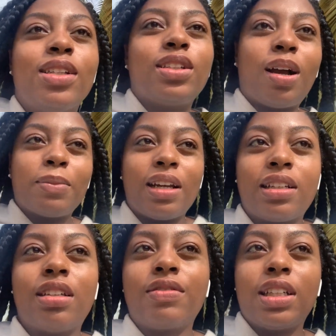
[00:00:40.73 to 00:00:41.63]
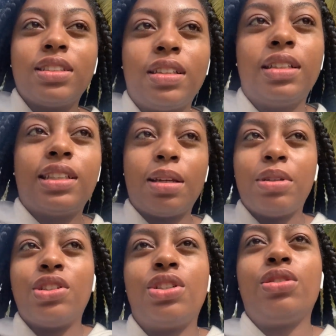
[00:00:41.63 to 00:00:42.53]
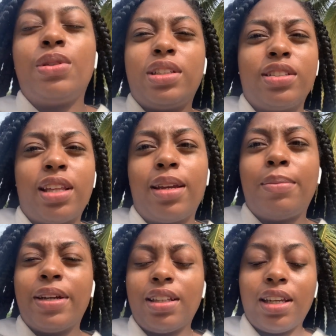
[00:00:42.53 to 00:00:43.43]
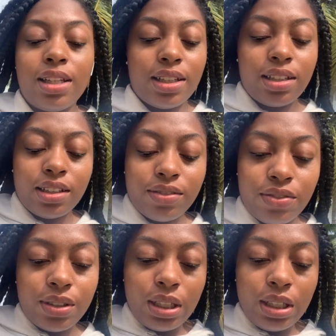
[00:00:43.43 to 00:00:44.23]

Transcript: So I'm probably going to run into the same issue where there's like barely anything left.